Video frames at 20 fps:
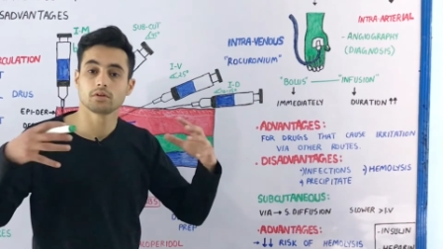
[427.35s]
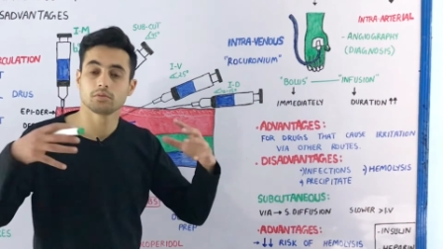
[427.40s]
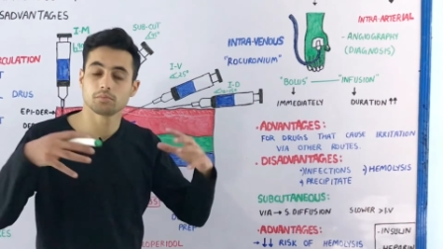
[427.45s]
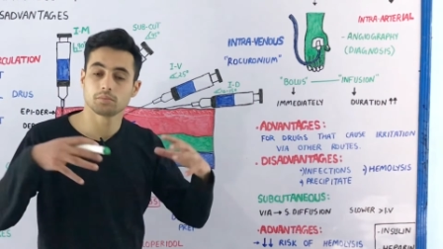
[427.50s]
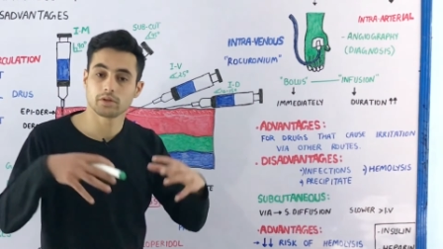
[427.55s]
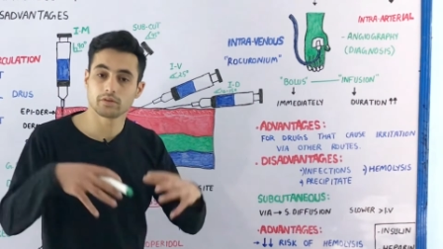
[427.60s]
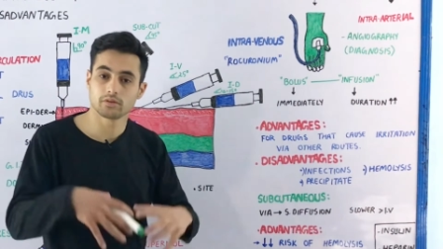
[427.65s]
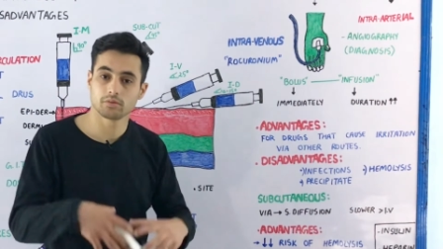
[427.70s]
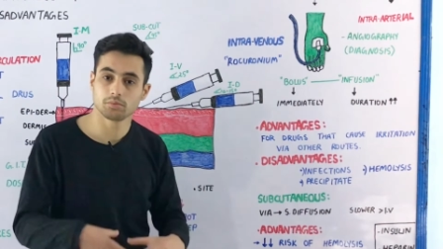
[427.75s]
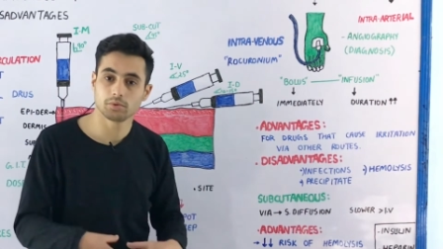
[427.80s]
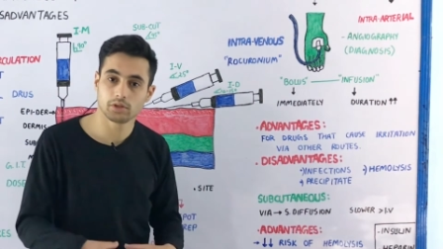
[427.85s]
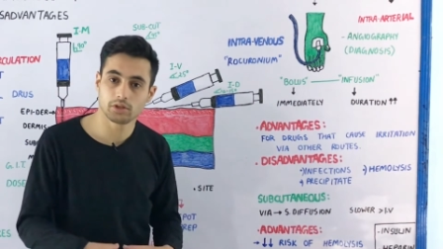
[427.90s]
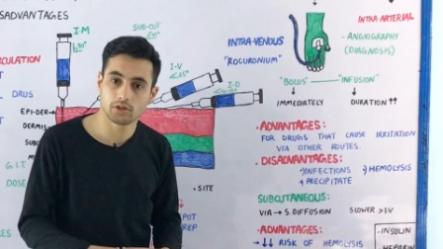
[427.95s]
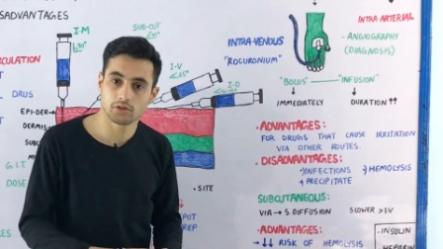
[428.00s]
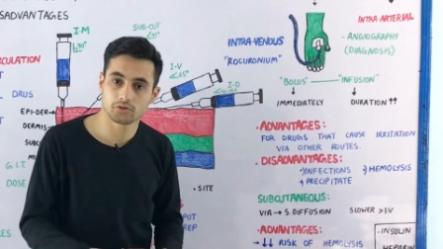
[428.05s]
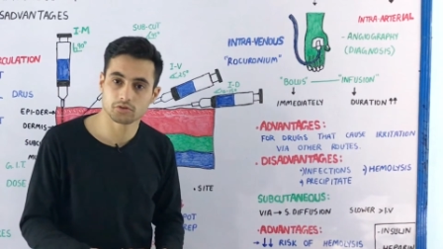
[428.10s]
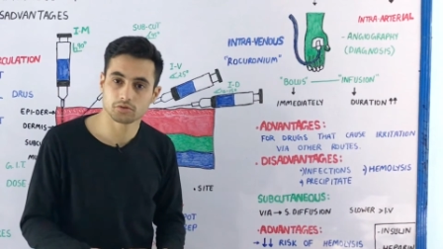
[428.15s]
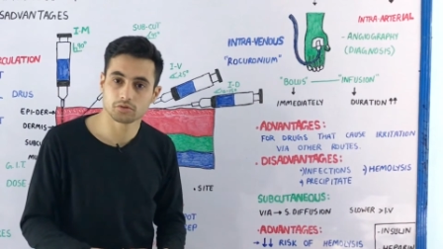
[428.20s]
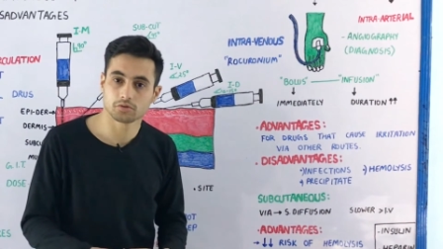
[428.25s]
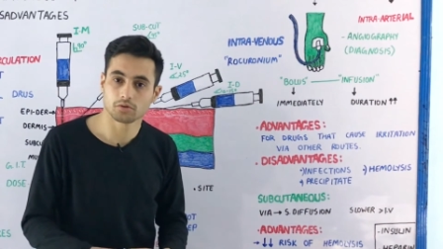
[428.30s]

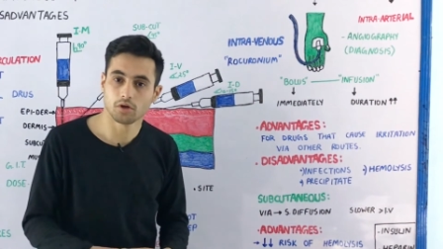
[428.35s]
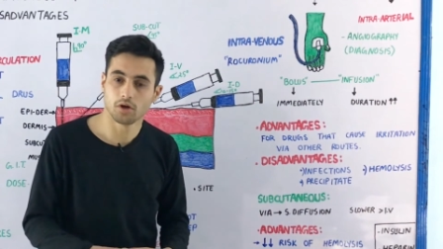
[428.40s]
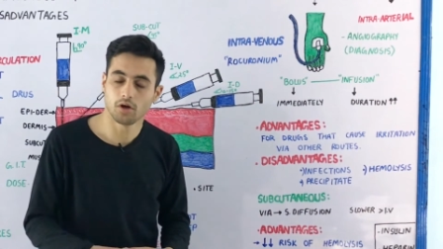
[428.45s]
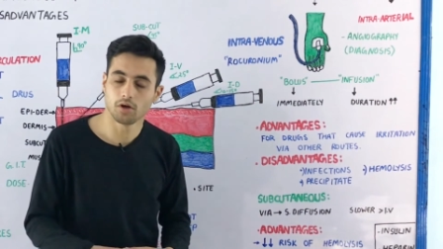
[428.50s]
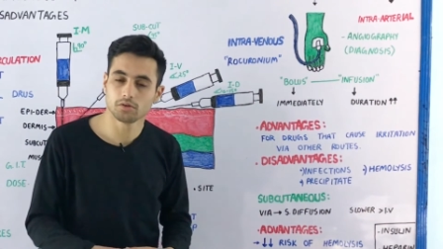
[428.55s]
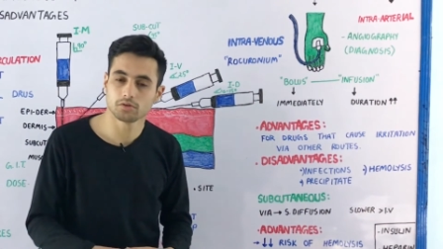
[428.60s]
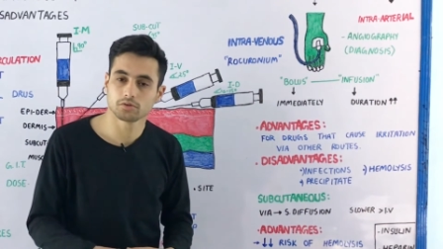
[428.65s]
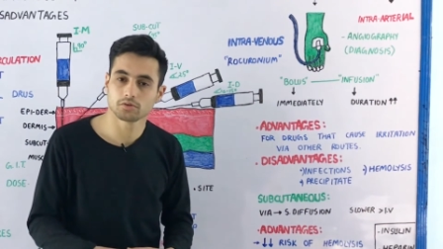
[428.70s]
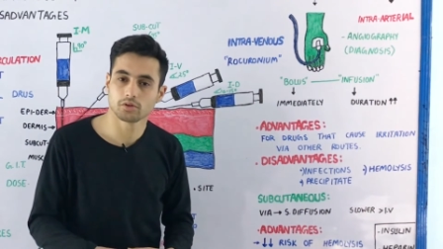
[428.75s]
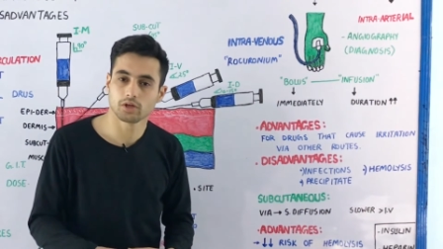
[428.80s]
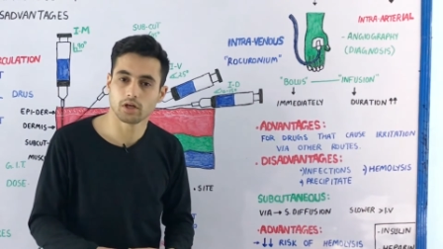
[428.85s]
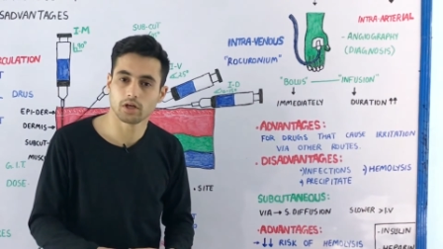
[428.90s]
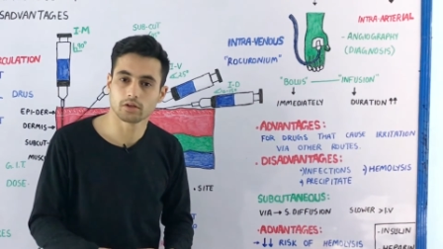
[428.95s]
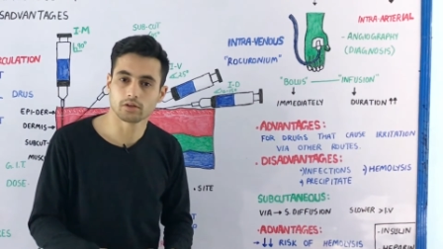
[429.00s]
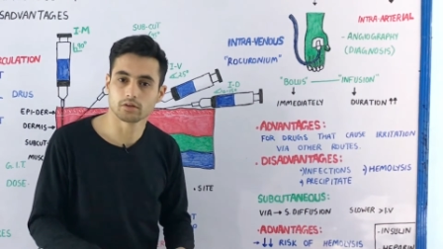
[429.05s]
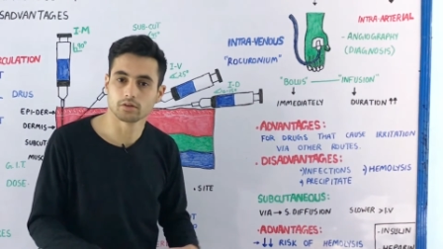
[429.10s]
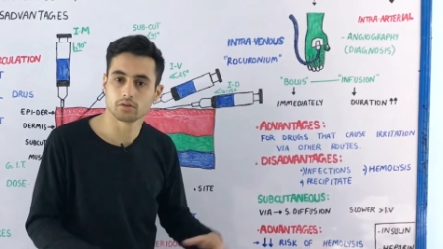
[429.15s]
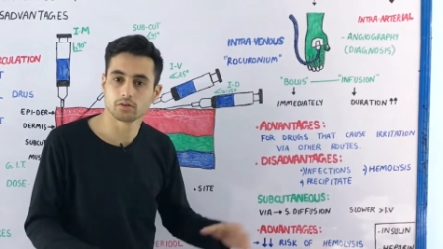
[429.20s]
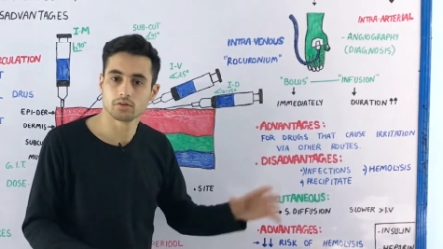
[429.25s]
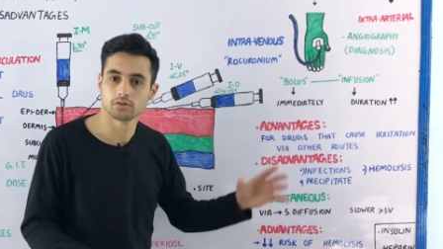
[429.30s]
precipitation also
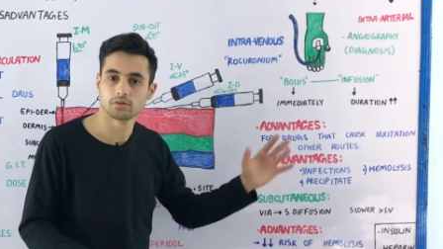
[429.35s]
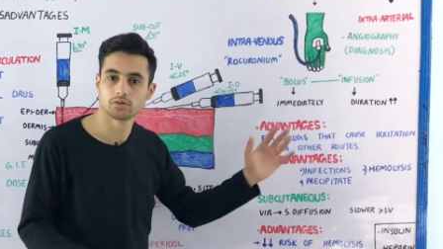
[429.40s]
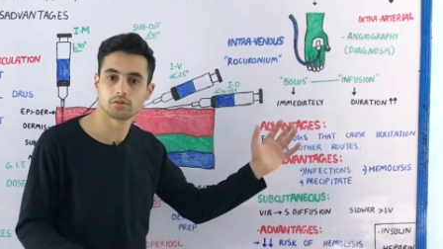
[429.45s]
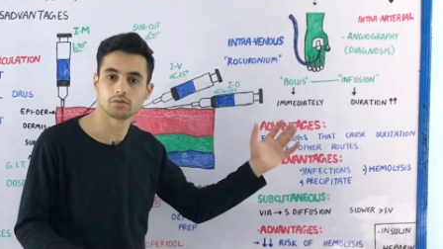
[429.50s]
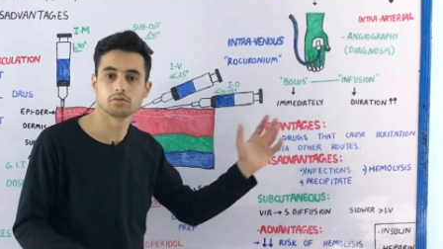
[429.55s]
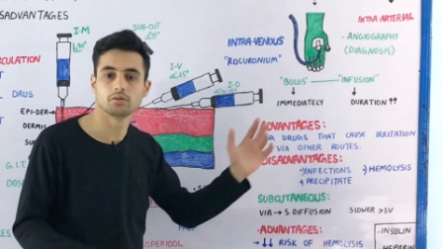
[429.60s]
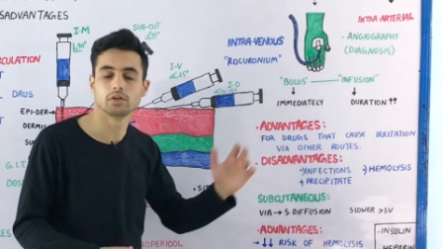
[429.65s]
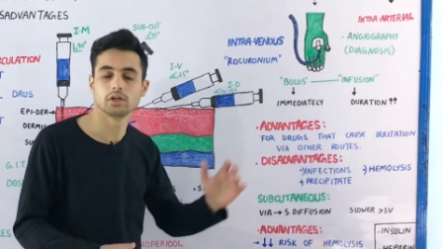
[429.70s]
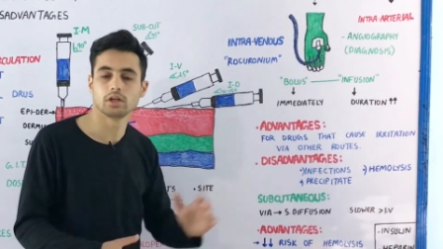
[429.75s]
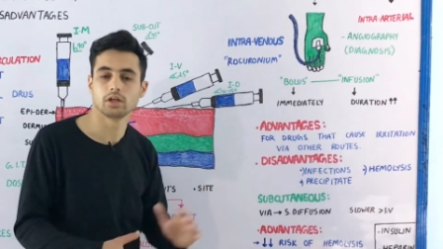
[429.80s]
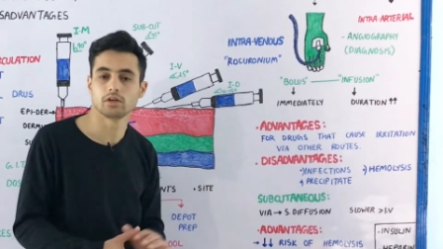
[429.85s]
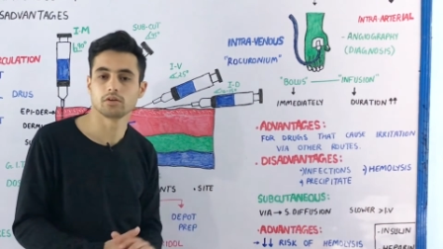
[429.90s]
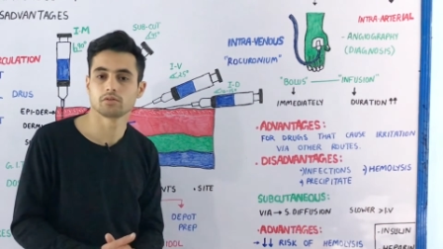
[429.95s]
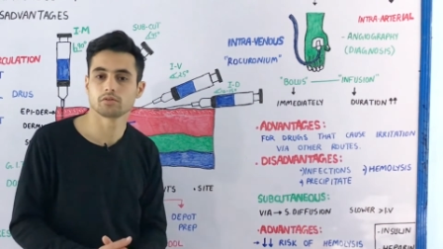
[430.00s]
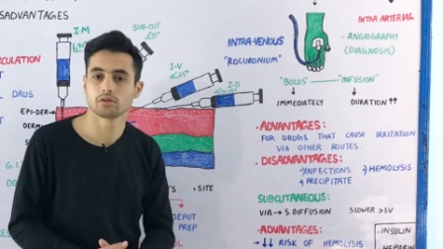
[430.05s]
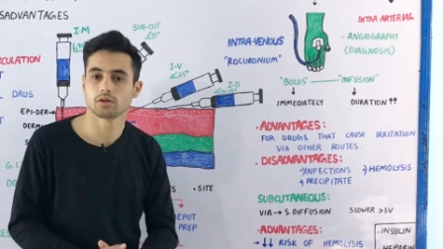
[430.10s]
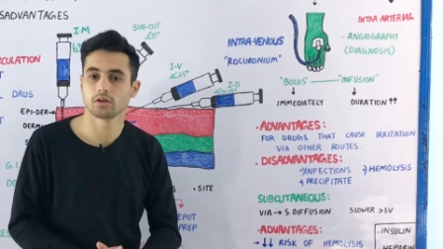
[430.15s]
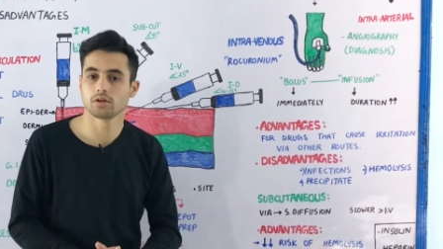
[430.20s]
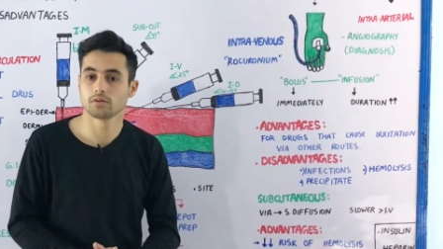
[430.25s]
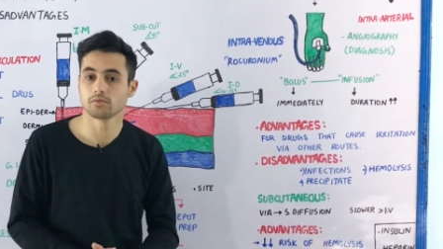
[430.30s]
occur through the
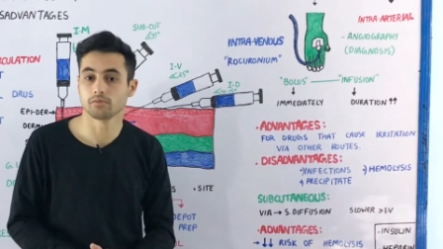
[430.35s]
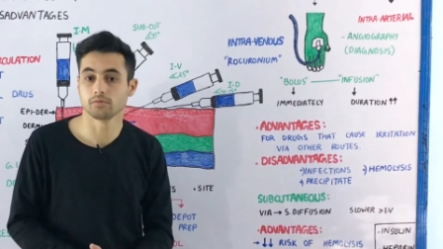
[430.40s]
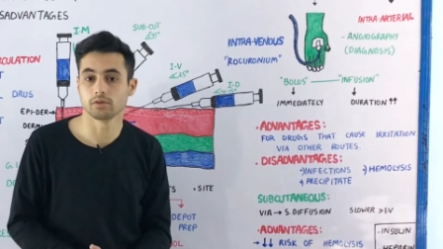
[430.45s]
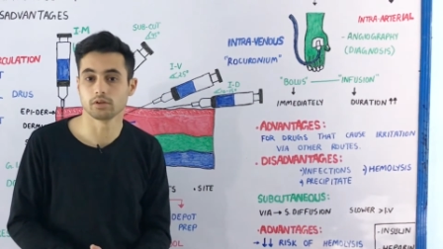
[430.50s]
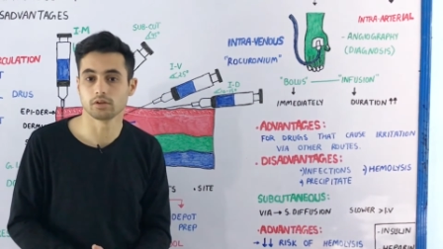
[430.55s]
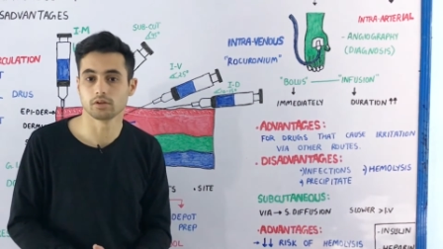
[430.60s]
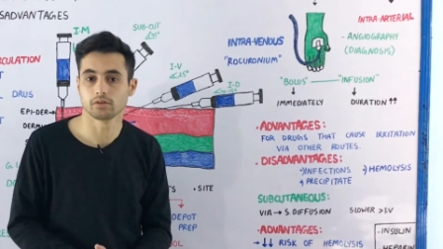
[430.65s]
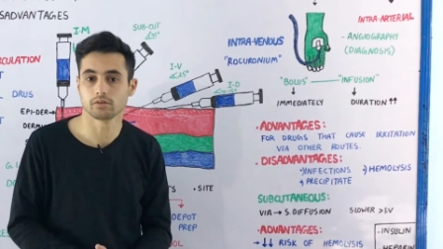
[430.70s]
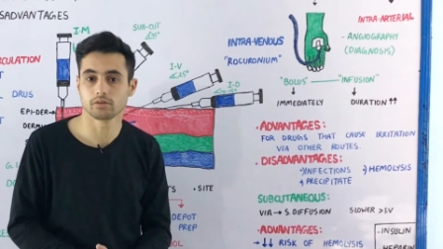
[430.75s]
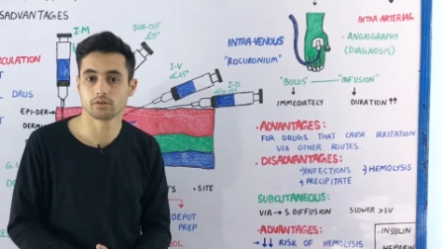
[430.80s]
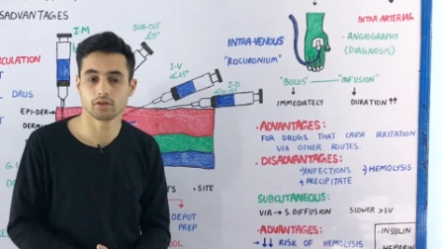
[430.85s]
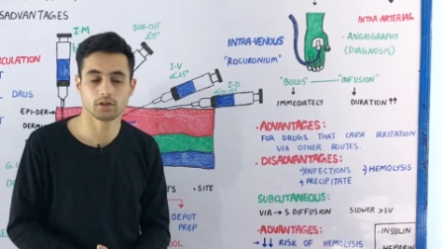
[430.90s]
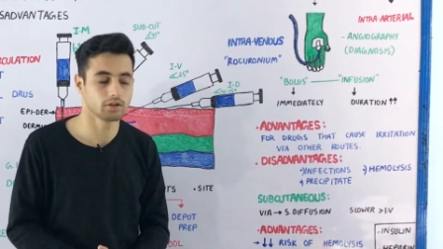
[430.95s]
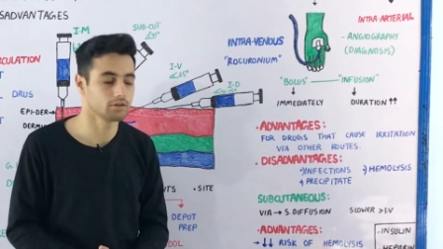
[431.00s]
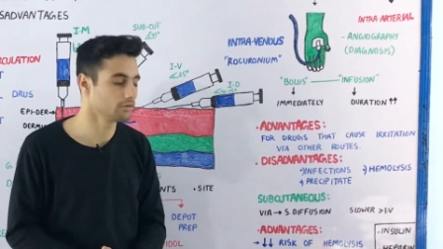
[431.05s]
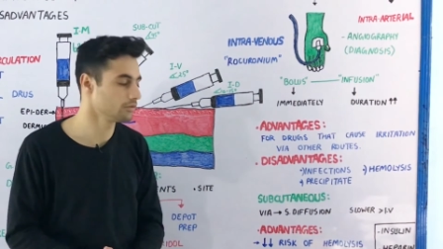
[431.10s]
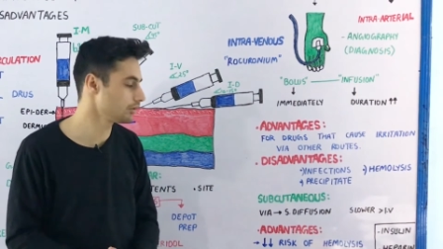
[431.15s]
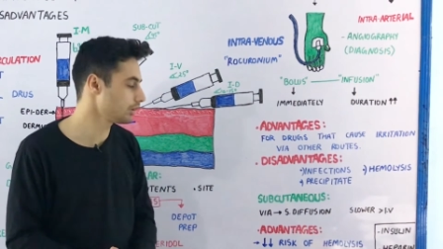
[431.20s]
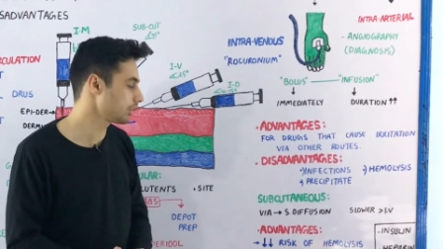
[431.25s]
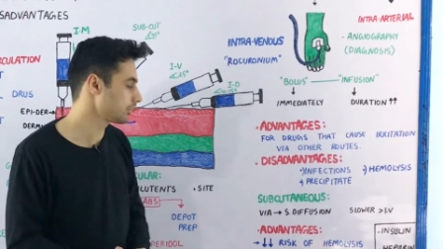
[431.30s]
intravenous
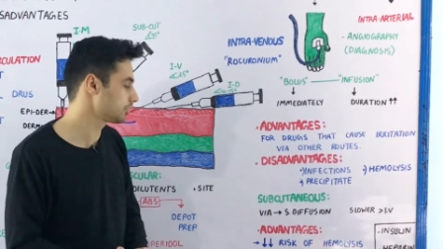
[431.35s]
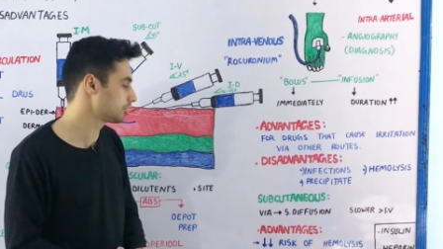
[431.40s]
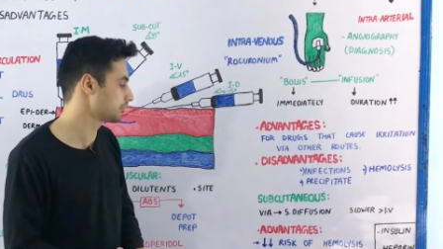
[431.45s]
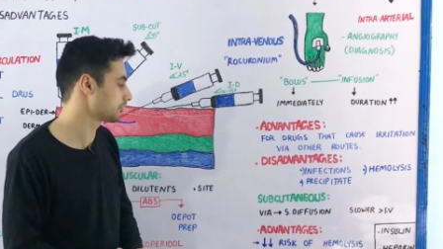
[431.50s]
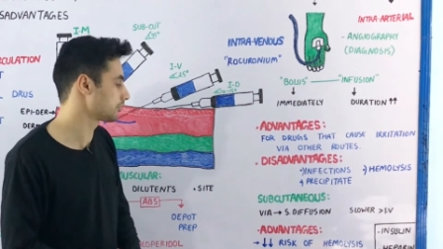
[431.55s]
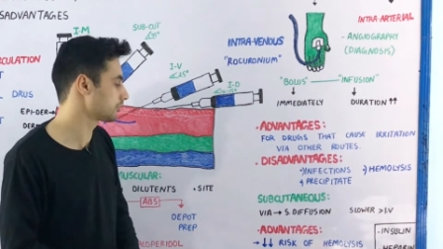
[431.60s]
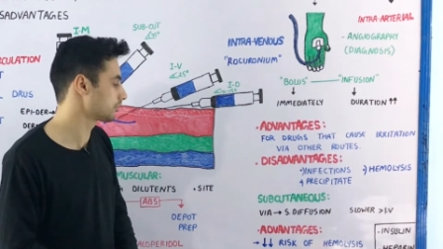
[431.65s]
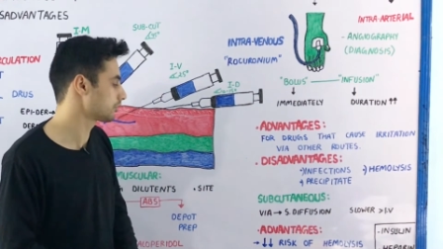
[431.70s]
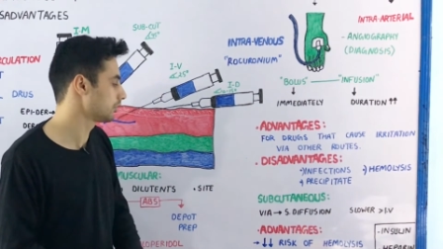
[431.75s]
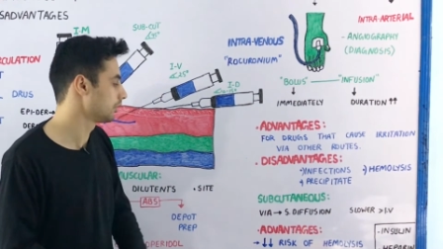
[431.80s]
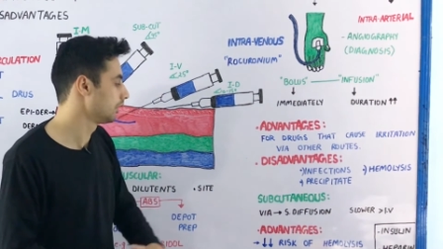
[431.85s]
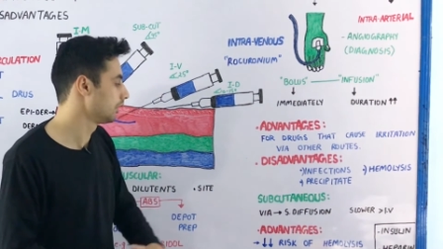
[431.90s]
injections